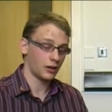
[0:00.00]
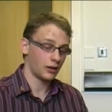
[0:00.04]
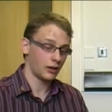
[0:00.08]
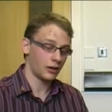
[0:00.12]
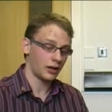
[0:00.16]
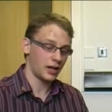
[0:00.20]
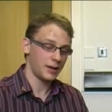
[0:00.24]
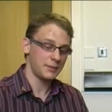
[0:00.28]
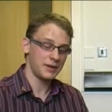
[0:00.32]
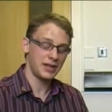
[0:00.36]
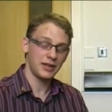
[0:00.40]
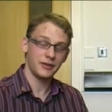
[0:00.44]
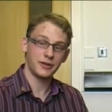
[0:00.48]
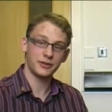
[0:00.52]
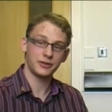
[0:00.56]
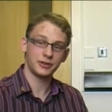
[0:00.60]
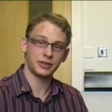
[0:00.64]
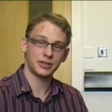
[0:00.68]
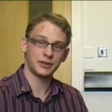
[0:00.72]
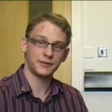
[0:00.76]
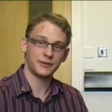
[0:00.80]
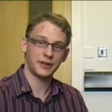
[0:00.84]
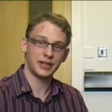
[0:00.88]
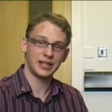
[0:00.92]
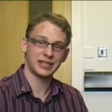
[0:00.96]
I'm here with
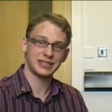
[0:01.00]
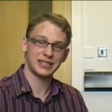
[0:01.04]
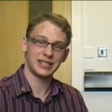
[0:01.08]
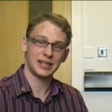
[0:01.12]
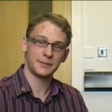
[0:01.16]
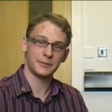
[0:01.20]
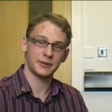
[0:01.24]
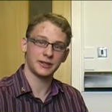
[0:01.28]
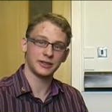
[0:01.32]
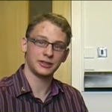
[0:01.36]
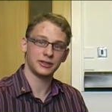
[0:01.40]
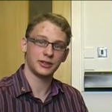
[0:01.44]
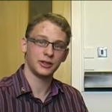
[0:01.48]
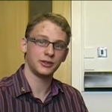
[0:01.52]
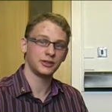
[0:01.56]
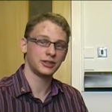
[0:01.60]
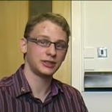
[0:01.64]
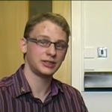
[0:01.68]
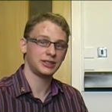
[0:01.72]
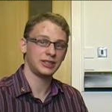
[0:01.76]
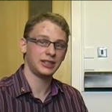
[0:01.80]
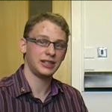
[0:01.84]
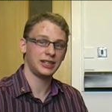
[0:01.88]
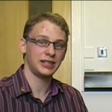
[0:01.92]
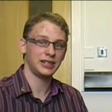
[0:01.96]
Dr. Vaios Lappas, who's a
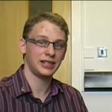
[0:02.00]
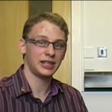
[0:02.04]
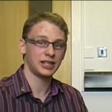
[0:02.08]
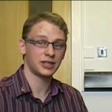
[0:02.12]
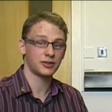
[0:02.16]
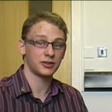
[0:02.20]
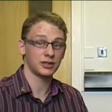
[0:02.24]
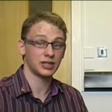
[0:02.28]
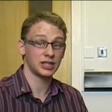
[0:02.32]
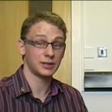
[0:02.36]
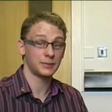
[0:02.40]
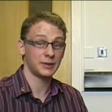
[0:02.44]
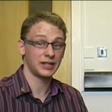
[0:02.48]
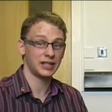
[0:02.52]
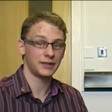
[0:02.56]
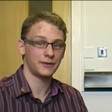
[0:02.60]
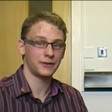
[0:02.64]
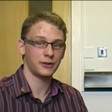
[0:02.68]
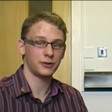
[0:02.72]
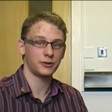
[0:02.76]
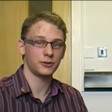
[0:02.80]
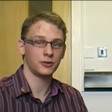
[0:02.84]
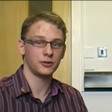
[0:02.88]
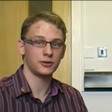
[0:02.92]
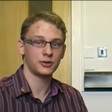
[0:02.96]
senior lecturer in
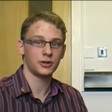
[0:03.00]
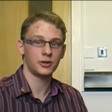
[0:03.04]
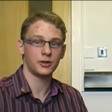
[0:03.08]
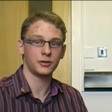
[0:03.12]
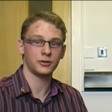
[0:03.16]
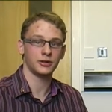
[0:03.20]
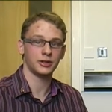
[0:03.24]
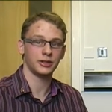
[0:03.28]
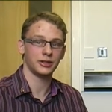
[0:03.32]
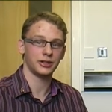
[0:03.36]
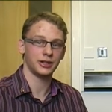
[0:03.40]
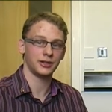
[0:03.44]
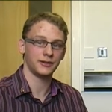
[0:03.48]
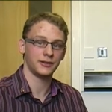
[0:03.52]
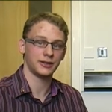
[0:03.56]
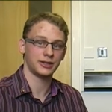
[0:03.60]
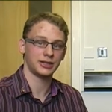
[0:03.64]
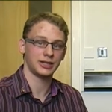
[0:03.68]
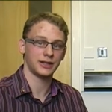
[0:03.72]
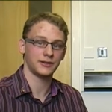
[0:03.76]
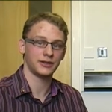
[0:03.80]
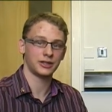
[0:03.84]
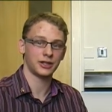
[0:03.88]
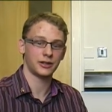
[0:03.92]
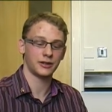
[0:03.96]
spacecraft control at the
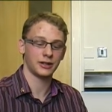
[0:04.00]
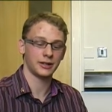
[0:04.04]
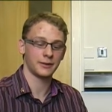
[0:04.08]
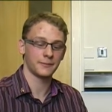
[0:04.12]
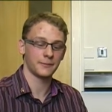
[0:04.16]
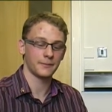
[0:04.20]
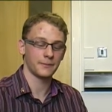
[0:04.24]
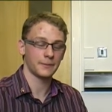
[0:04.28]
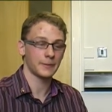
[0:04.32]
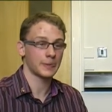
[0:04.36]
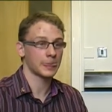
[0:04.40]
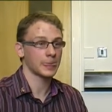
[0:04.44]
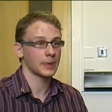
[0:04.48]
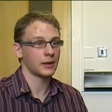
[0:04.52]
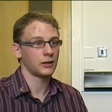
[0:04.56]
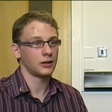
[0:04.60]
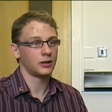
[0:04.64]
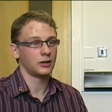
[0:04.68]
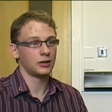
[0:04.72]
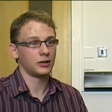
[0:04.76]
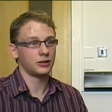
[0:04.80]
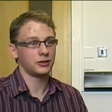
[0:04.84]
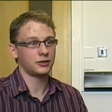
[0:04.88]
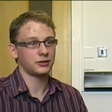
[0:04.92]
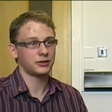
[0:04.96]
University of Surrey.
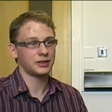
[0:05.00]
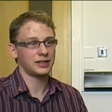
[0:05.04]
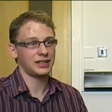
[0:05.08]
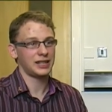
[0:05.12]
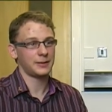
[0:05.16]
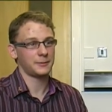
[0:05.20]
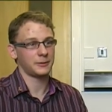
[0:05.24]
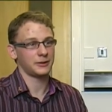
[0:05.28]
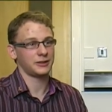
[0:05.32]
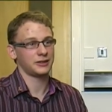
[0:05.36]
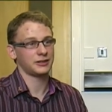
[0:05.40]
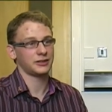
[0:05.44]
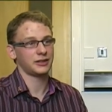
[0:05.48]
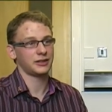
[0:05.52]
Dr. Lappas,